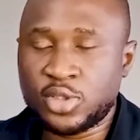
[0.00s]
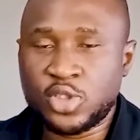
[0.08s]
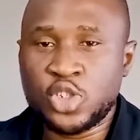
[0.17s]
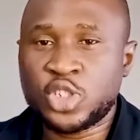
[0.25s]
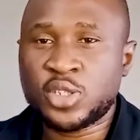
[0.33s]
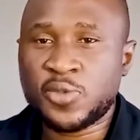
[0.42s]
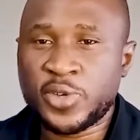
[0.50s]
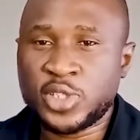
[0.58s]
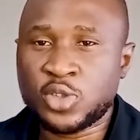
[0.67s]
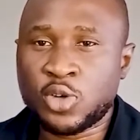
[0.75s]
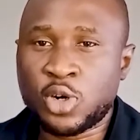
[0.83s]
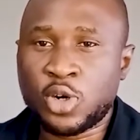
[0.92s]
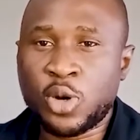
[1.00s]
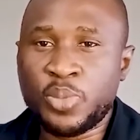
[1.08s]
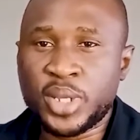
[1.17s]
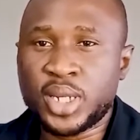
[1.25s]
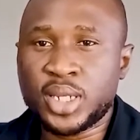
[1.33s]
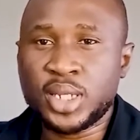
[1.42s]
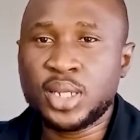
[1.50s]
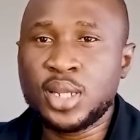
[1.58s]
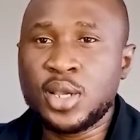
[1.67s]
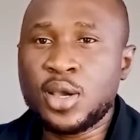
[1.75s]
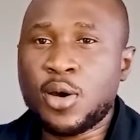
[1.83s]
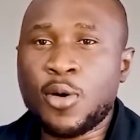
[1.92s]
use software to crop it in,
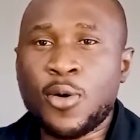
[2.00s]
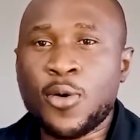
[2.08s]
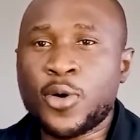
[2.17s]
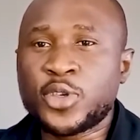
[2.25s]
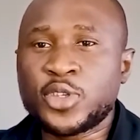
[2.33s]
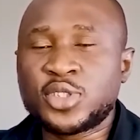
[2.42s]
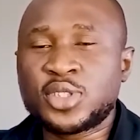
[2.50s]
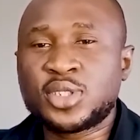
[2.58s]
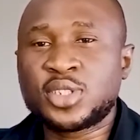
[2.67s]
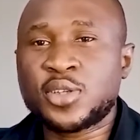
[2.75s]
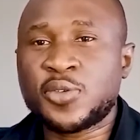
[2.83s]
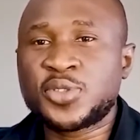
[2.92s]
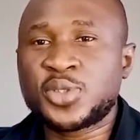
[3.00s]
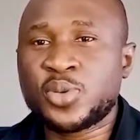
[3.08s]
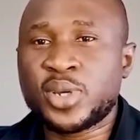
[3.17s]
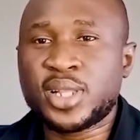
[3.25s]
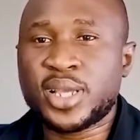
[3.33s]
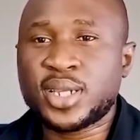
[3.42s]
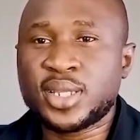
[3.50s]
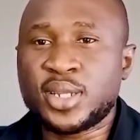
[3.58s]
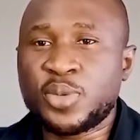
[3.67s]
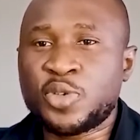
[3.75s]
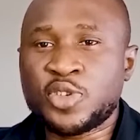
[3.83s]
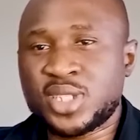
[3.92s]
or use software like the
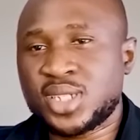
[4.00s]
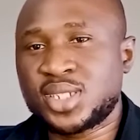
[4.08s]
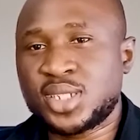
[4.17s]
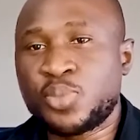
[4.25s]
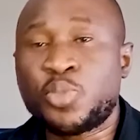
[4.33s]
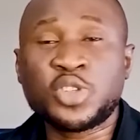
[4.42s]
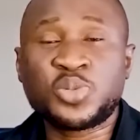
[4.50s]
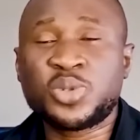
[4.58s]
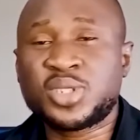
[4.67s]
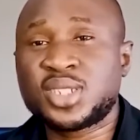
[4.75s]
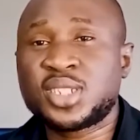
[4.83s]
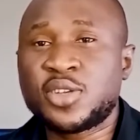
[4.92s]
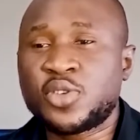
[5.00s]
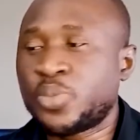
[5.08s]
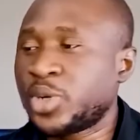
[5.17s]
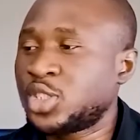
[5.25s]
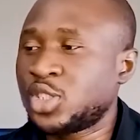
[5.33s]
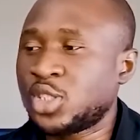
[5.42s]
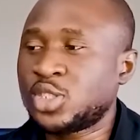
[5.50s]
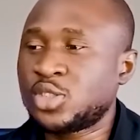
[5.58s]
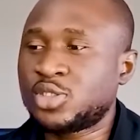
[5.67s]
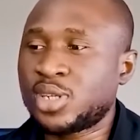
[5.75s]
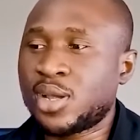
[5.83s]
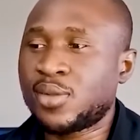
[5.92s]
post-processing of the pictures to
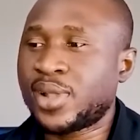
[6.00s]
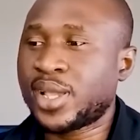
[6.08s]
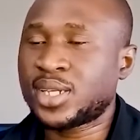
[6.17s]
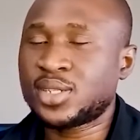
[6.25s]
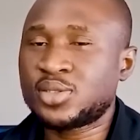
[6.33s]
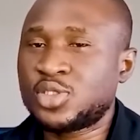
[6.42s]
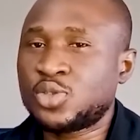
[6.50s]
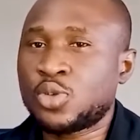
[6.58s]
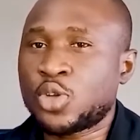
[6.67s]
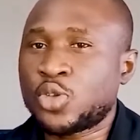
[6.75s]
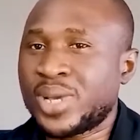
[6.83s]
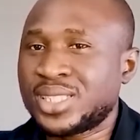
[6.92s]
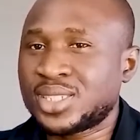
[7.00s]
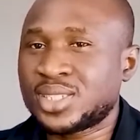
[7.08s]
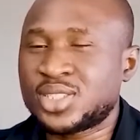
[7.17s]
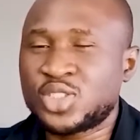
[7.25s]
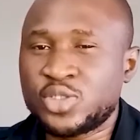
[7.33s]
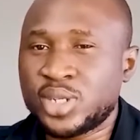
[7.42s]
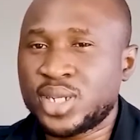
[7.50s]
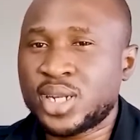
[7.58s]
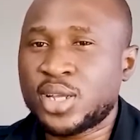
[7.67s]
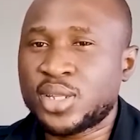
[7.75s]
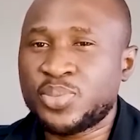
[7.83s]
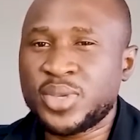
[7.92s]
try and like automatically straighten
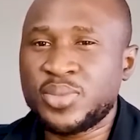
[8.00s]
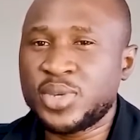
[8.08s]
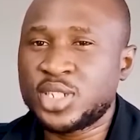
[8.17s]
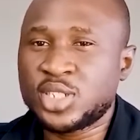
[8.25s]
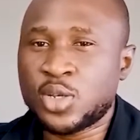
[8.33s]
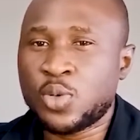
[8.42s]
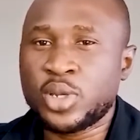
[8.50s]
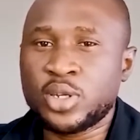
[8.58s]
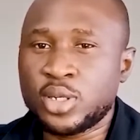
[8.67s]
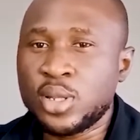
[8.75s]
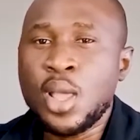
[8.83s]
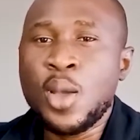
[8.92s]
out the images or whatnot.